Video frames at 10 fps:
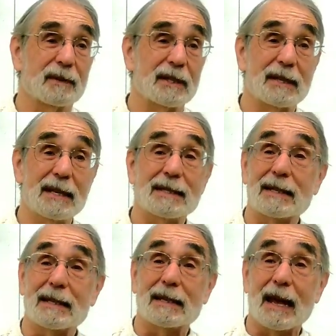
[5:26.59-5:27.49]

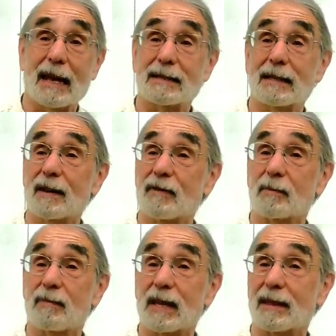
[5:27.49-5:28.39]
It hasn't
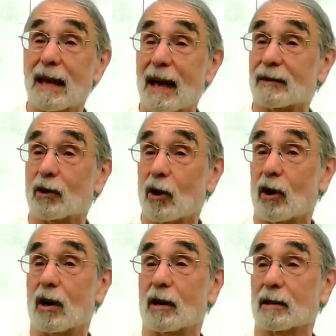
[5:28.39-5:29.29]
even been that
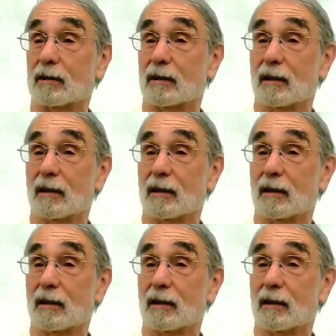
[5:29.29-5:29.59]
long